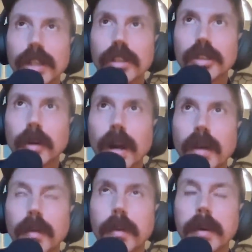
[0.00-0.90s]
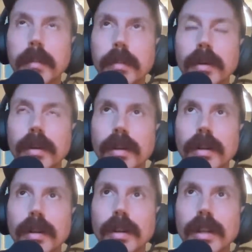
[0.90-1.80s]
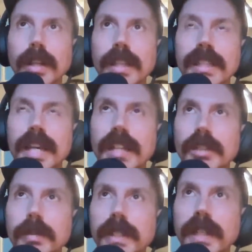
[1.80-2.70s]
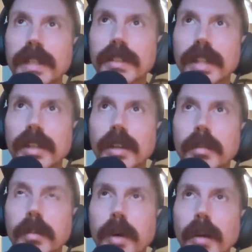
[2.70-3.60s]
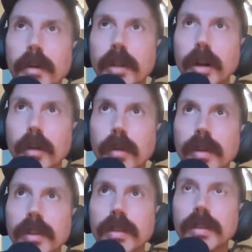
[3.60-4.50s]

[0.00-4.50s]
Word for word: so i remember yeah just being kind of scared i remember i would go with